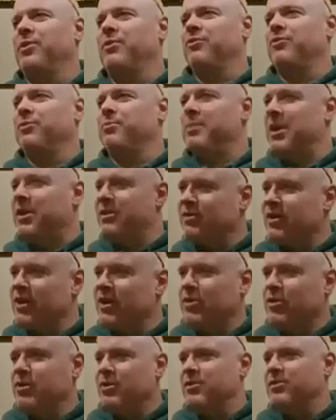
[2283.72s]
We have to
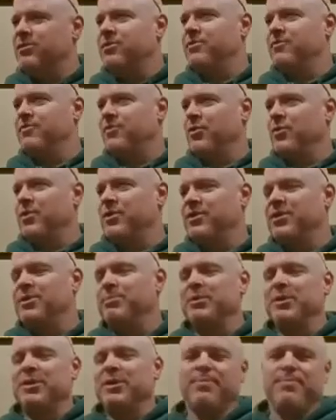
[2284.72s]
meditate on it very
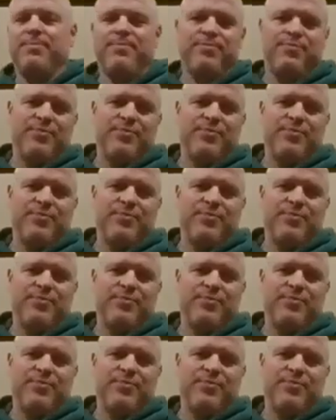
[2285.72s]
deeply.